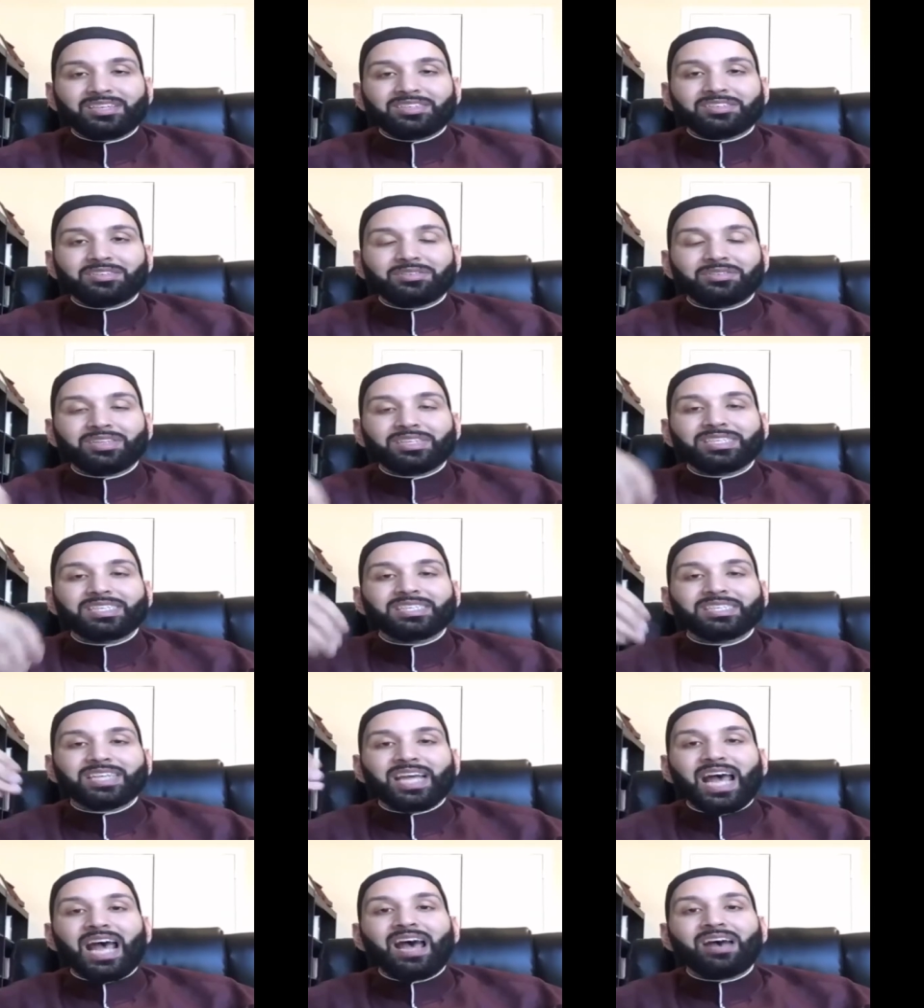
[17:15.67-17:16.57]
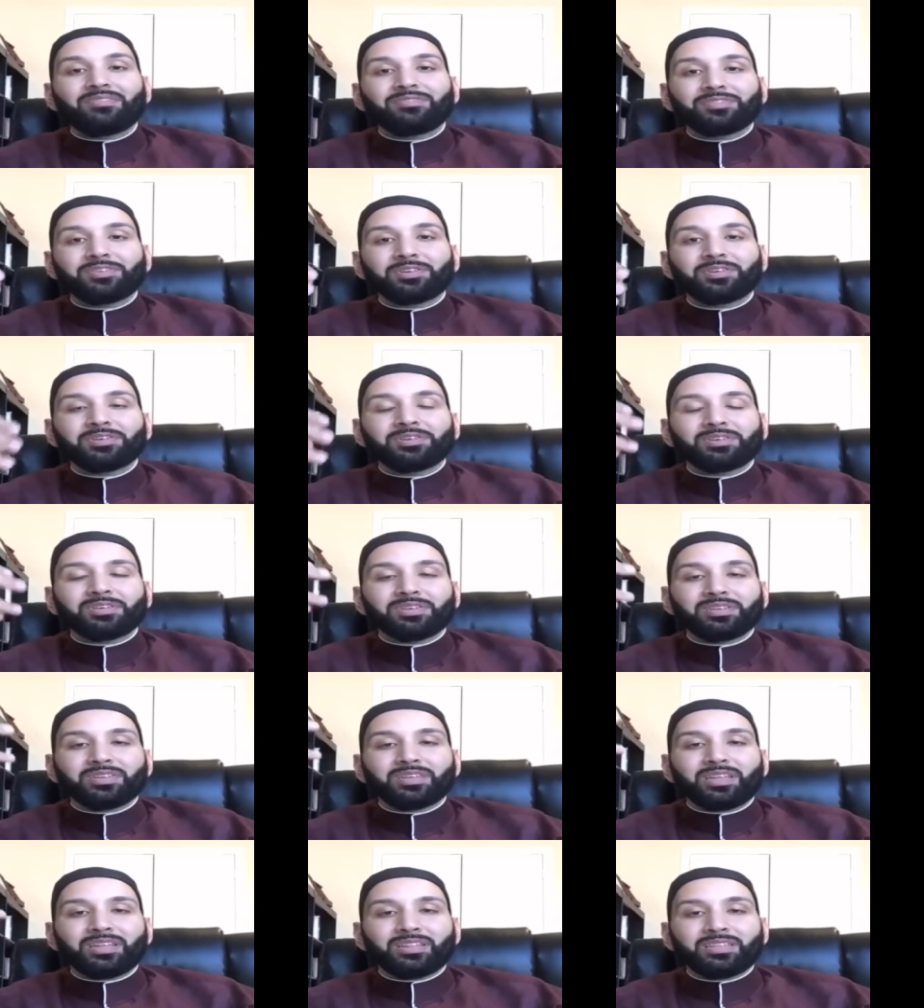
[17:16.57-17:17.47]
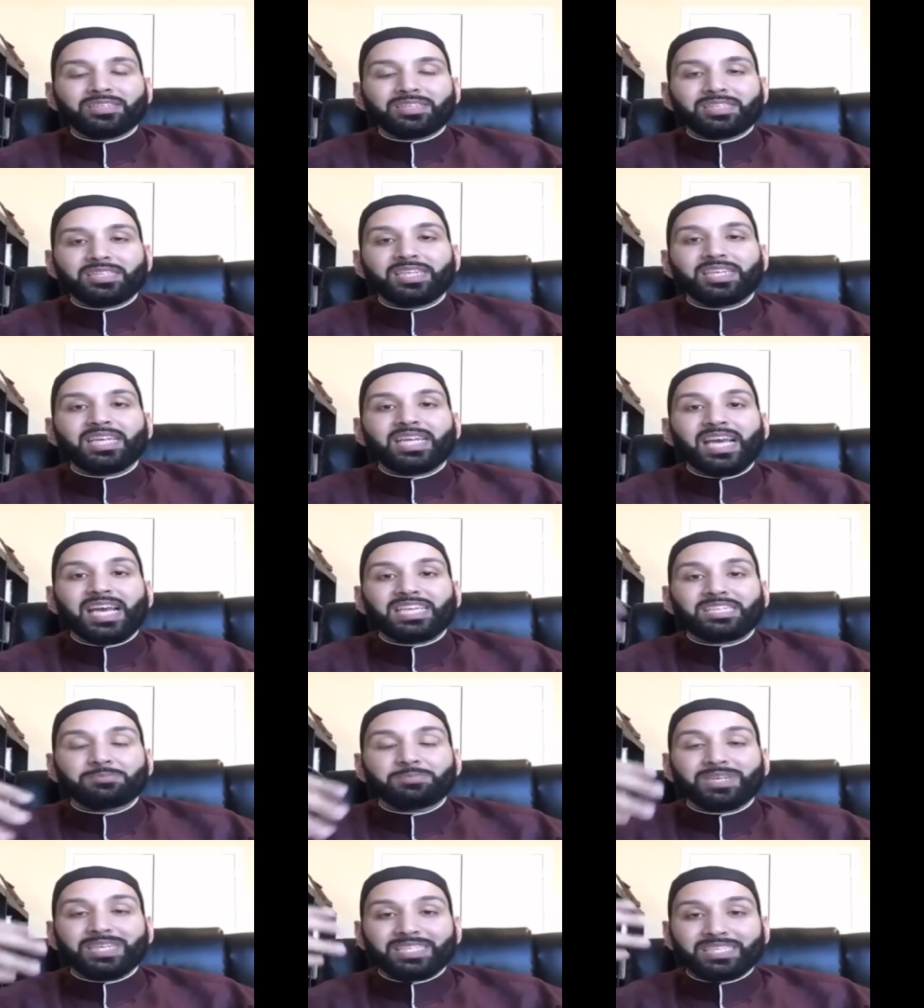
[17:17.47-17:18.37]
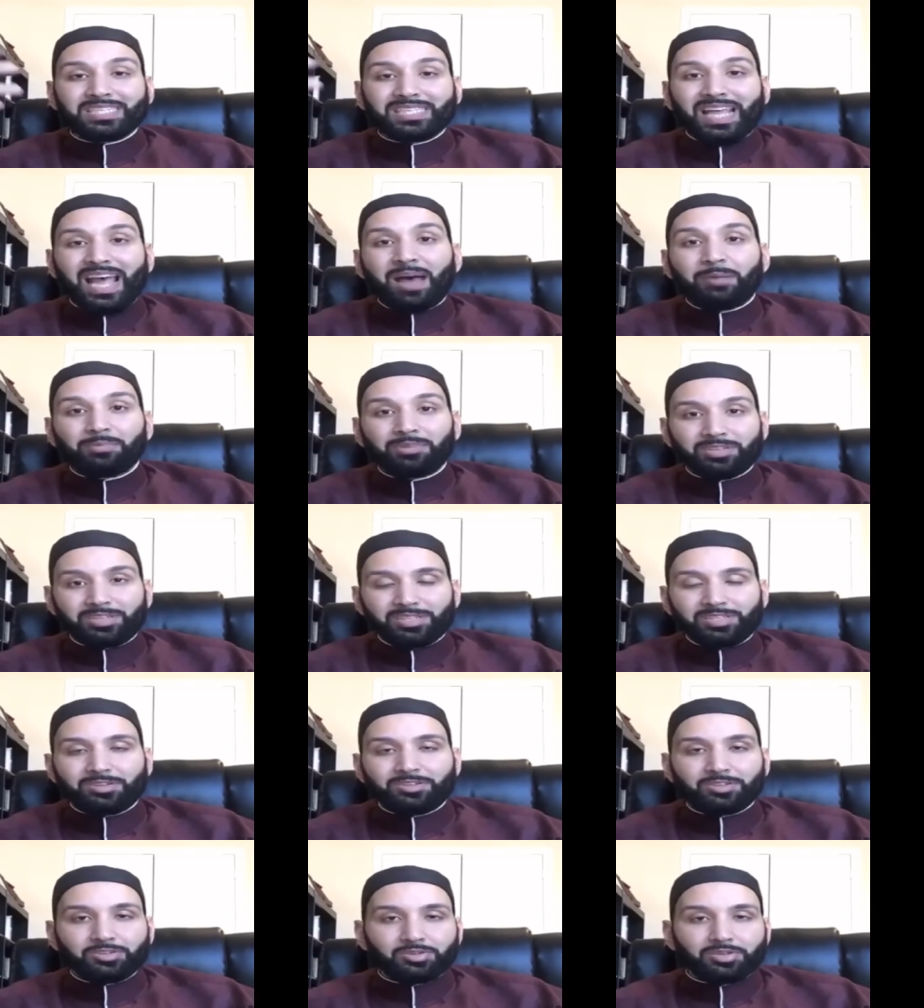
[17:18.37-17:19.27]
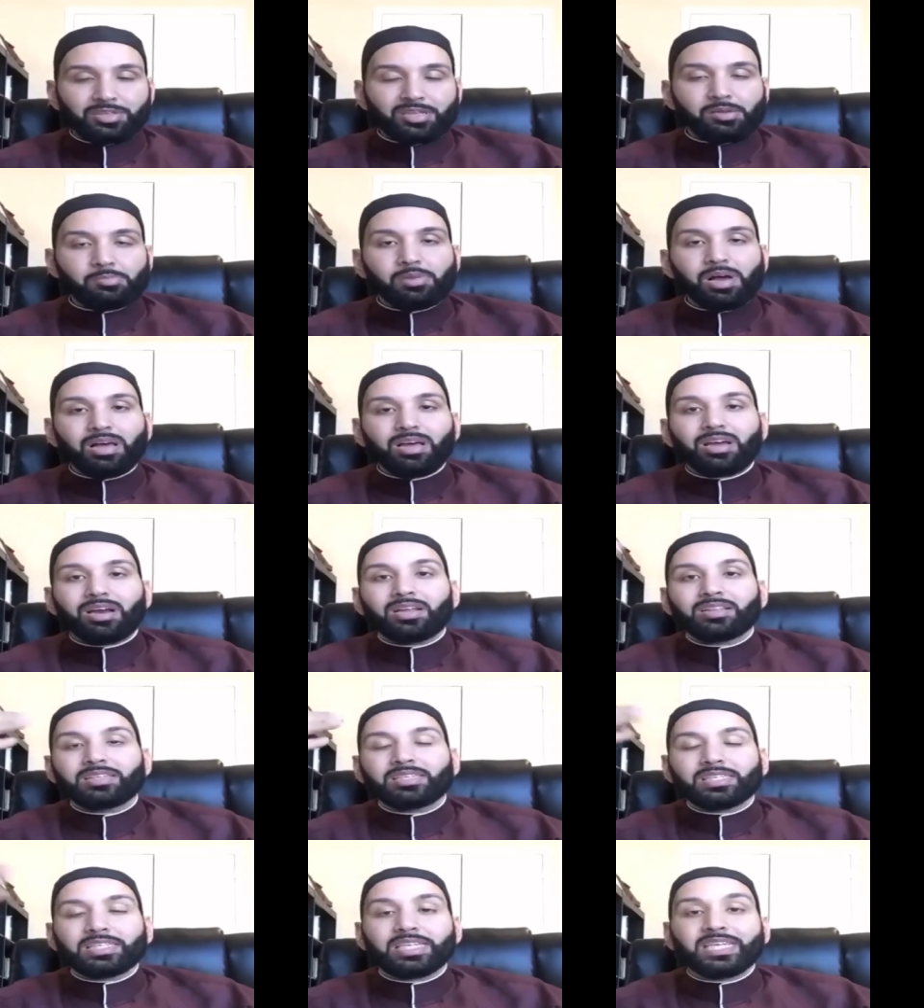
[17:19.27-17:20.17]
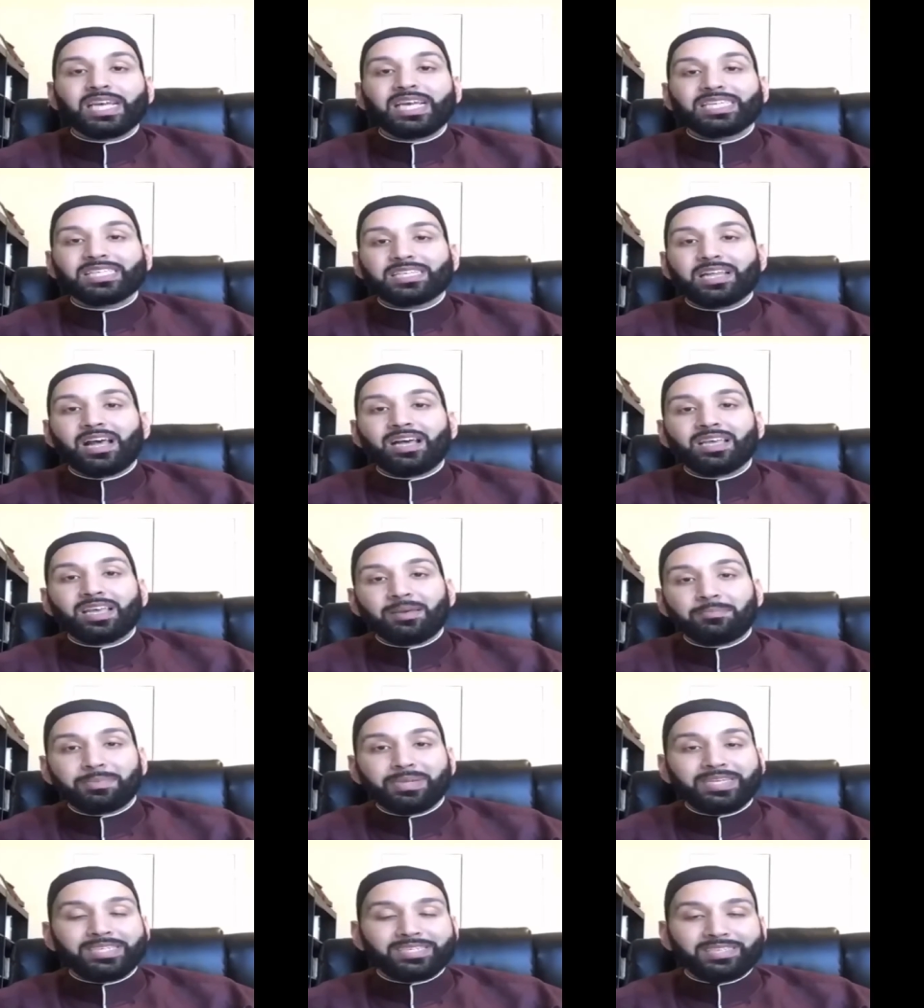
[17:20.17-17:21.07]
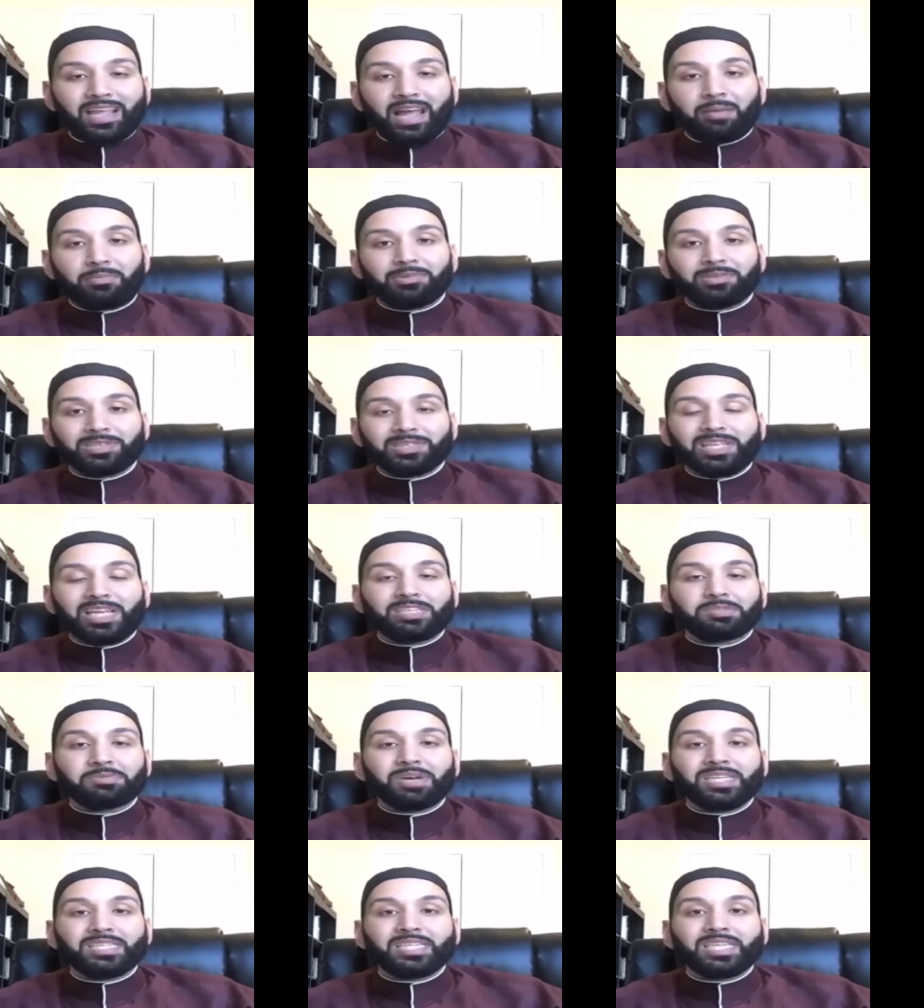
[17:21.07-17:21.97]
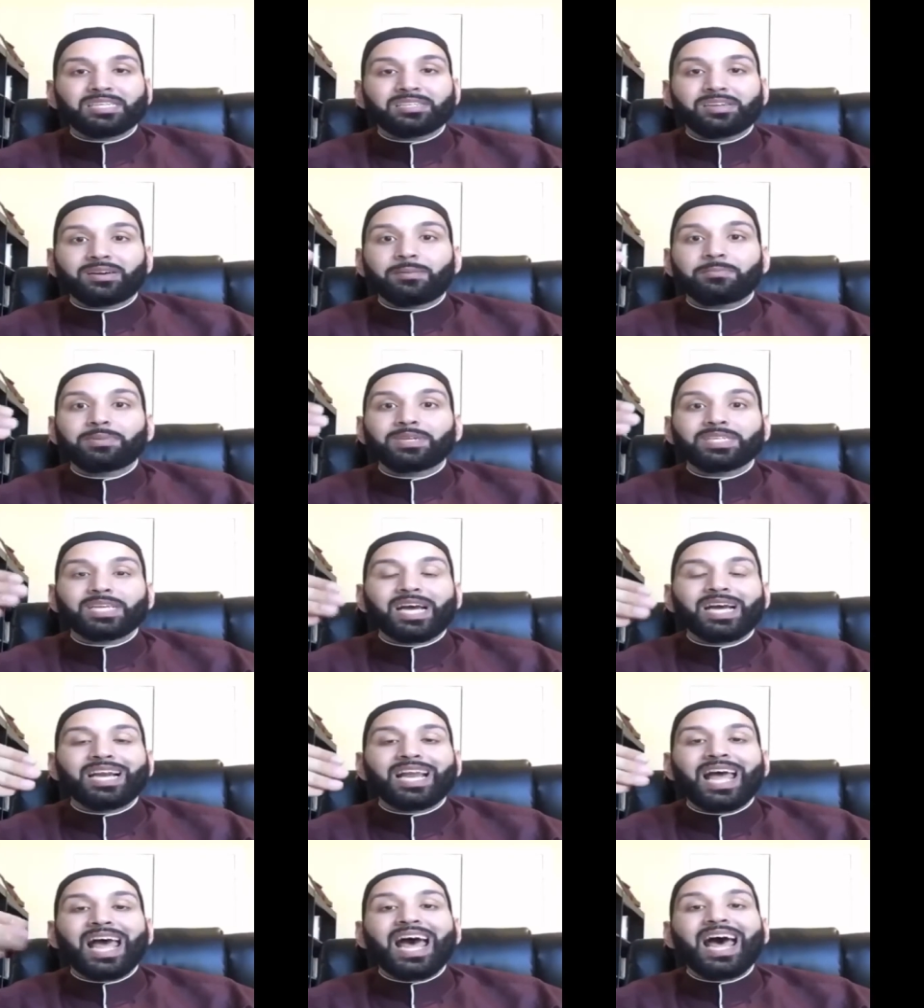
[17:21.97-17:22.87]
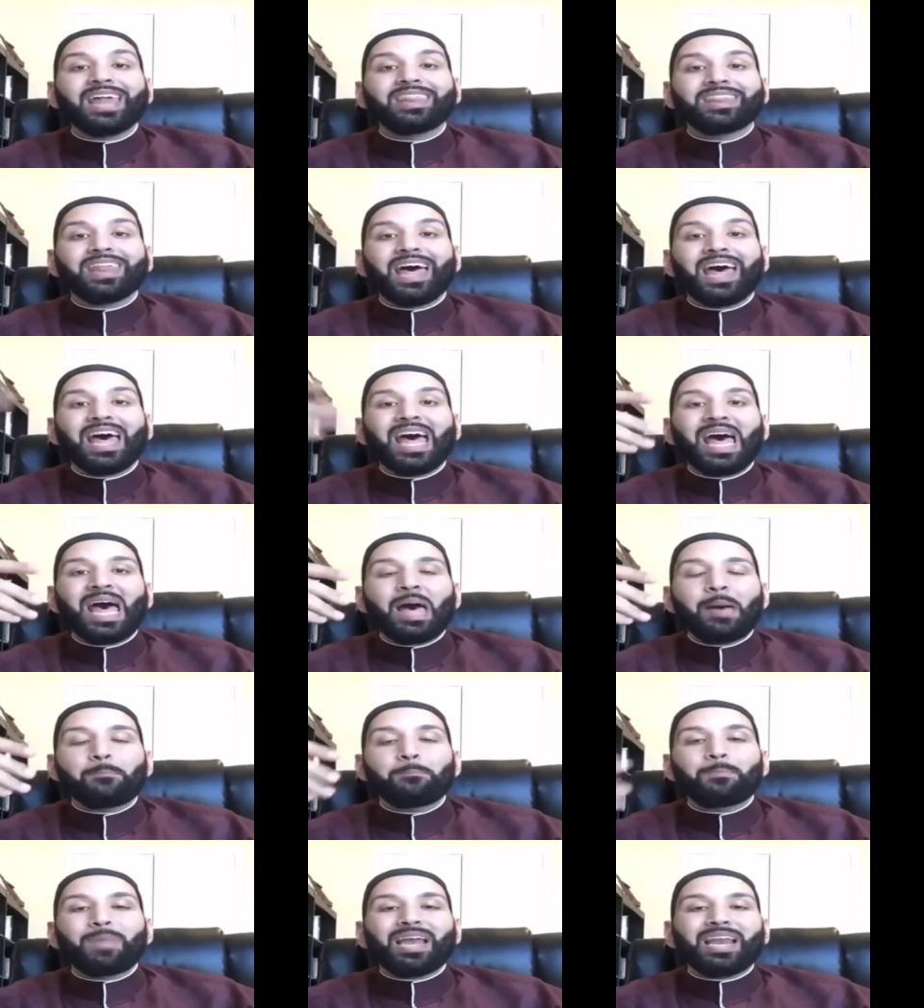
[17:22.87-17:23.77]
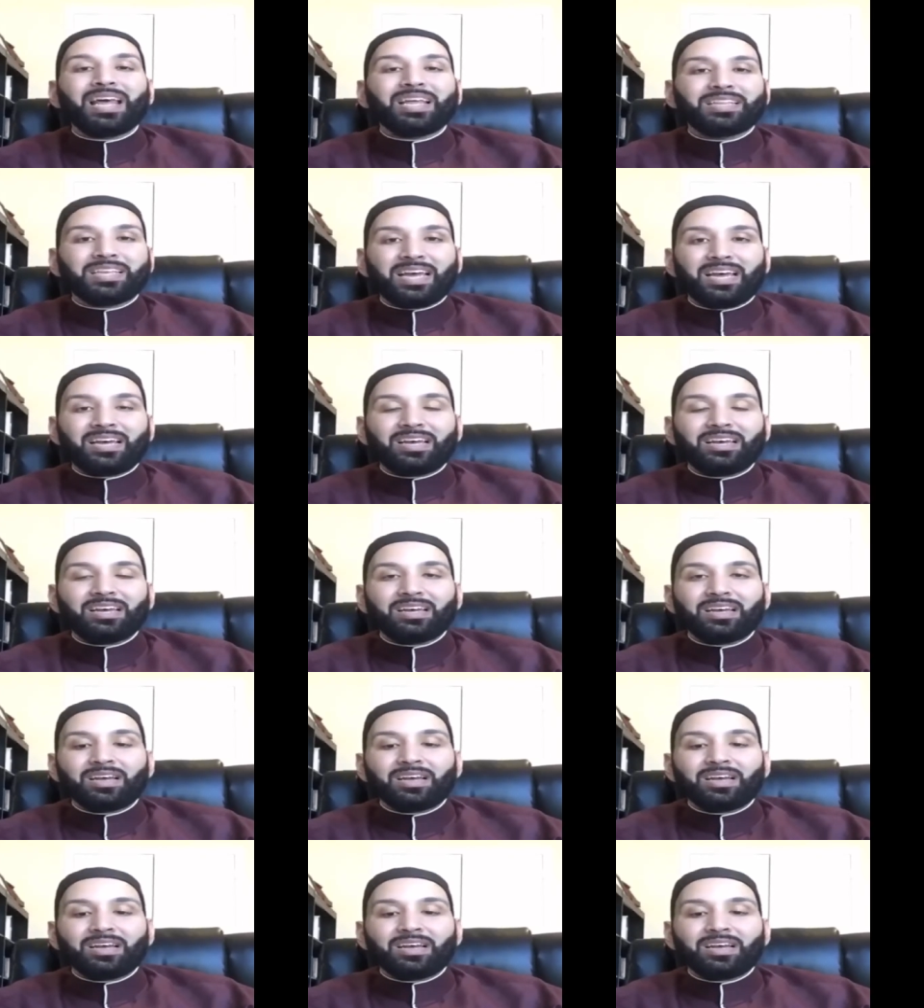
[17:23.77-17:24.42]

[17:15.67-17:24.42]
So this is after the city has been established. So in Surah Al-Baqarah, the city has not yet been established. And that's why it says, Rabbi j'al hadha balada.